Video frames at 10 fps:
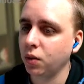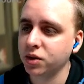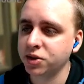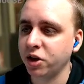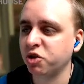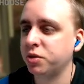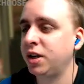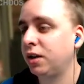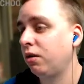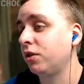I wouldn't say it was
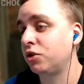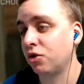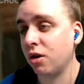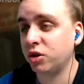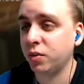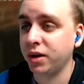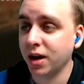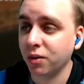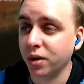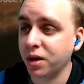particularly strong to
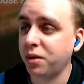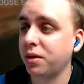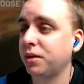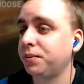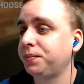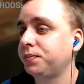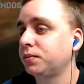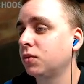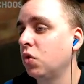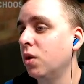begin with.
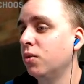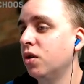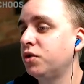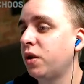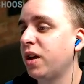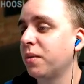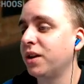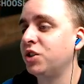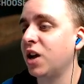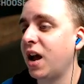What moves do you think
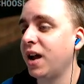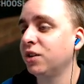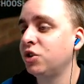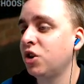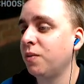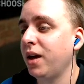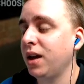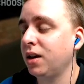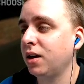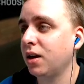my Giants should
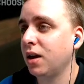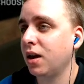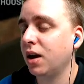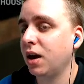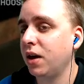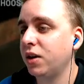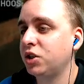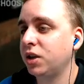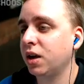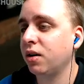make? They
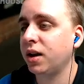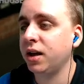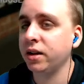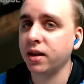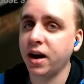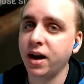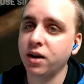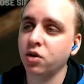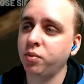should get rid of Eli and